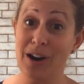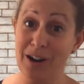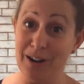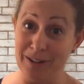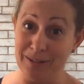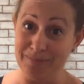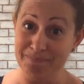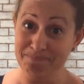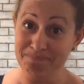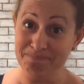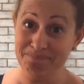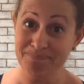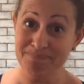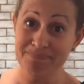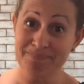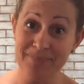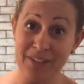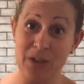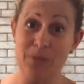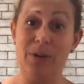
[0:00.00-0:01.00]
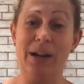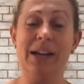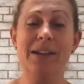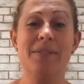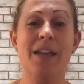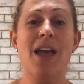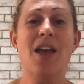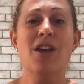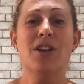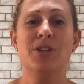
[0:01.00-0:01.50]
earn, right?
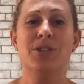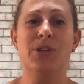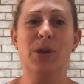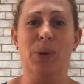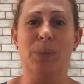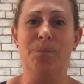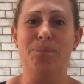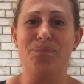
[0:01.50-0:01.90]
So